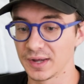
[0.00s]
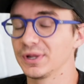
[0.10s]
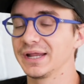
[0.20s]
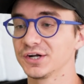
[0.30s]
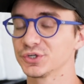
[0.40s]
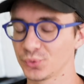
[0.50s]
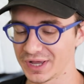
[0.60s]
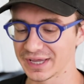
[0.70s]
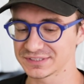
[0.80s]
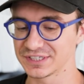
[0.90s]
I'm here. Well,
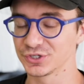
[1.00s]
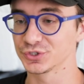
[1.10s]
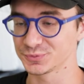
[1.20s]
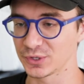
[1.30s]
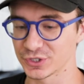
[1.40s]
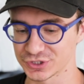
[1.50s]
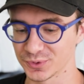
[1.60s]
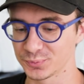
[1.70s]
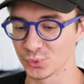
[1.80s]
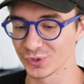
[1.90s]
I guess here is my question. I
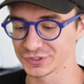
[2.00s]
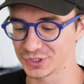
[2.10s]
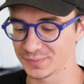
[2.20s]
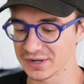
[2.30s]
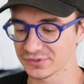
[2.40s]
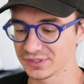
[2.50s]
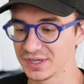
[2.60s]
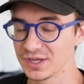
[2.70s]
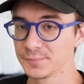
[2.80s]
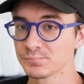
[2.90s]
want to put words in your mouth.
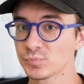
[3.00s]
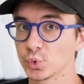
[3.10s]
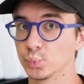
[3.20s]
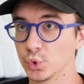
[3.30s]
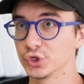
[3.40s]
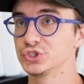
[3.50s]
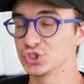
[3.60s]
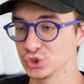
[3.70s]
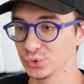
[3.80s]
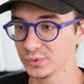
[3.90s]
Would
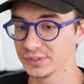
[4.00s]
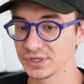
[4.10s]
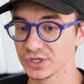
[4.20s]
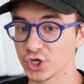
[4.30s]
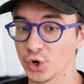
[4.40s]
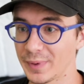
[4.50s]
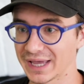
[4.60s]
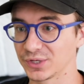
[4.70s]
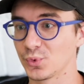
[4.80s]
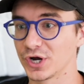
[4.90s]
you go
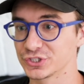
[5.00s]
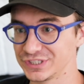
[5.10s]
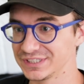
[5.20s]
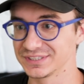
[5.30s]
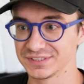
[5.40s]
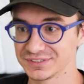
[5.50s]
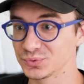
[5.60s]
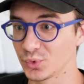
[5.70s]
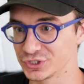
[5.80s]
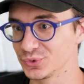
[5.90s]
back and watch seasons
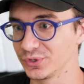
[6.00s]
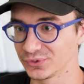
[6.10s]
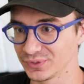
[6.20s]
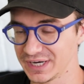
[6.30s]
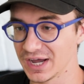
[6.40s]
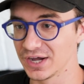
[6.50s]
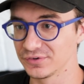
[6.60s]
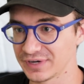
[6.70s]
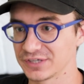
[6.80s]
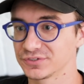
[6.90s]
1, 2, and 3
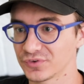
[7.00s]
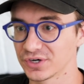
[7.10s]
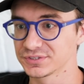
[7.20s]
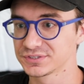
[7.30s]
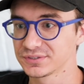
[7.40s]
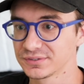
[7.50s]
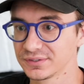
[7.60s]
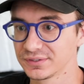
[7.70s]
of House of Cards?